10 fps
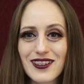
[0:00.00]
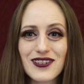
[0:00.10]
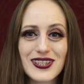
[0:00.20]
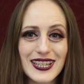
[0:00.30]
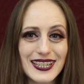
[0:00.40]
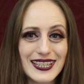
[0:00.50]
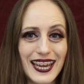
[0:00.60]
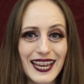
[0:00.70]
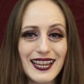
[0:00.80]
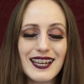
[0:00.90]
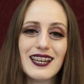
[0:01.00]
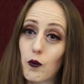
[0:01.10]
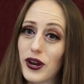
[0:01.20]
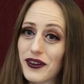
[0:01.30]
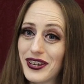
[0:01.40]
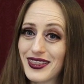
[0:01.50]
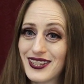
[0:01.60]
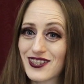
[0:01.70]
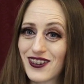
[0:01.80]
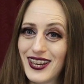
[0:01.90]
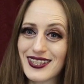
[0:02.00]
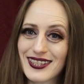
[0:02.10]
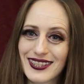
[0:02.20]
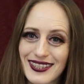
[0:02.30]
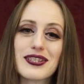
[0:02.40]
Lucia Day wearing this dress,